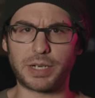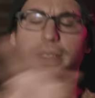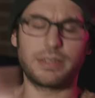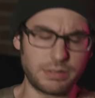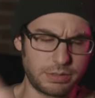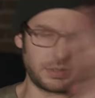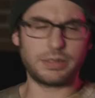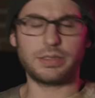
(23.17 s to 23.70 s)

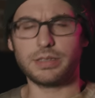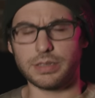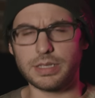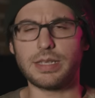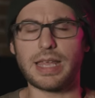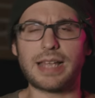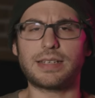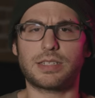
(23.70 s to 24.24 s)
But
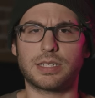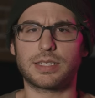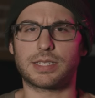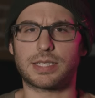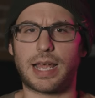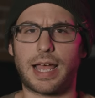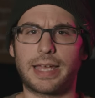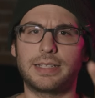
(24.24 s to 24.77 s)
that to the
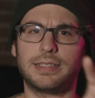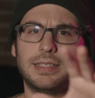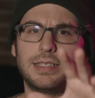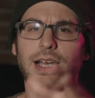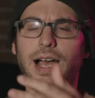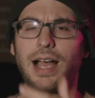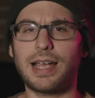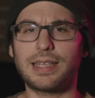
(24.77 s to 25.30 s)
side,
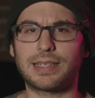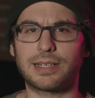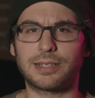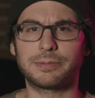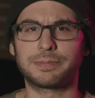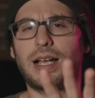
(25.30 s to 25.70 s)
hi there.